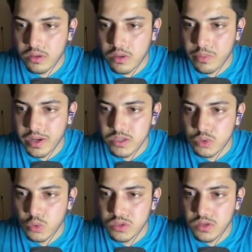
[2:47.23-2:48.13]
If price
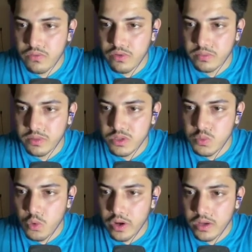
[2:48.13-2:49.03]
goes up from this
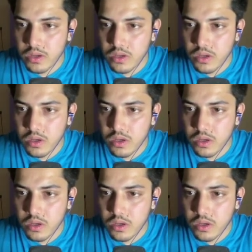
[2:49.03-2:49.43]
point,